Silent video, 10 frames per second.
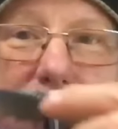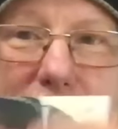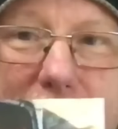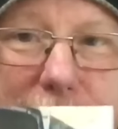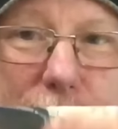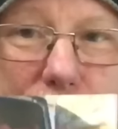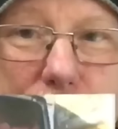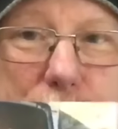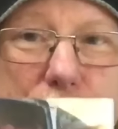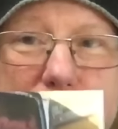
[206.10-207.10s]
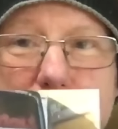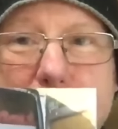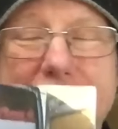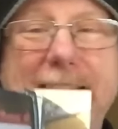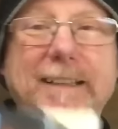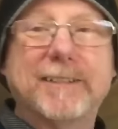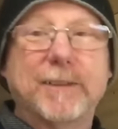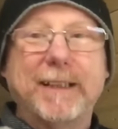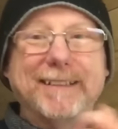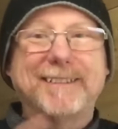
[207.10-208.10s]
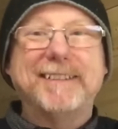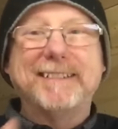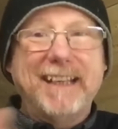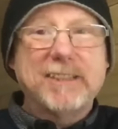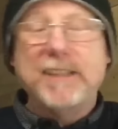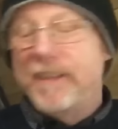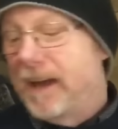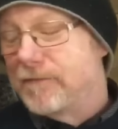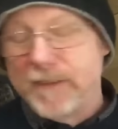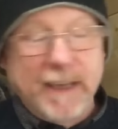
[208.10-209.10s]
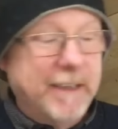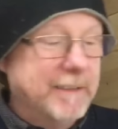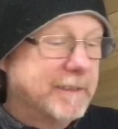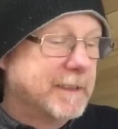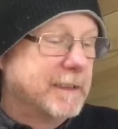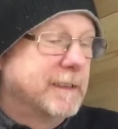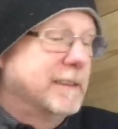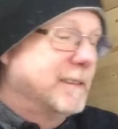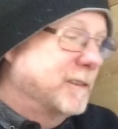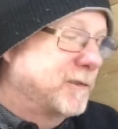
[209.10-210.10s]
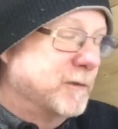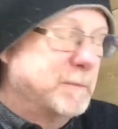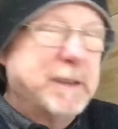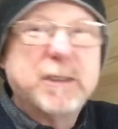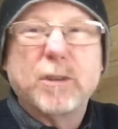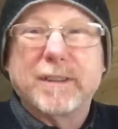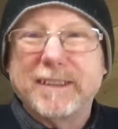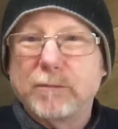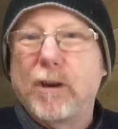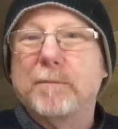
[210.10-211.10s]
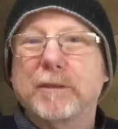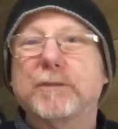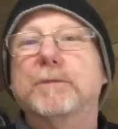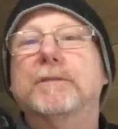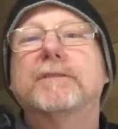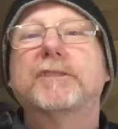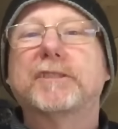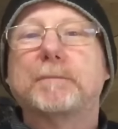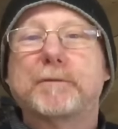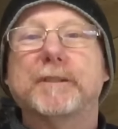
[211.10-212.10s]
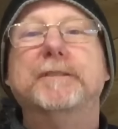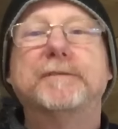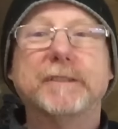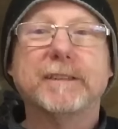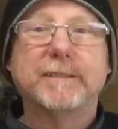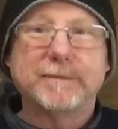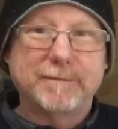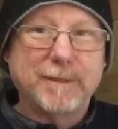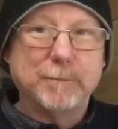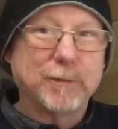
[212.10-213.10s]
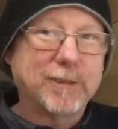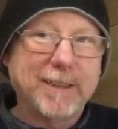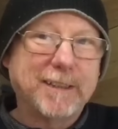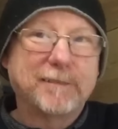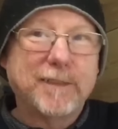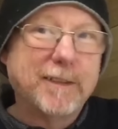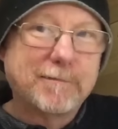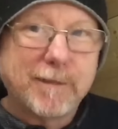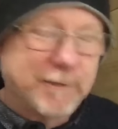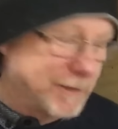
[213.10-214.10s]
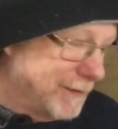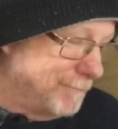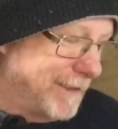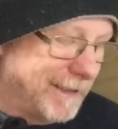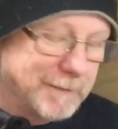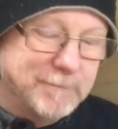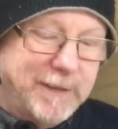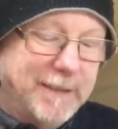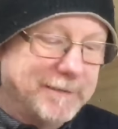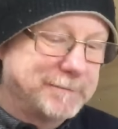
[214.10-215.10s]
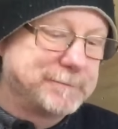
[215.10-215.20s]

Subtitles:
I've got the door open again so they can see it's actually that van. I just thought it'd be a good idea to open the door just to prove that I'm not taking a photograph of some random van.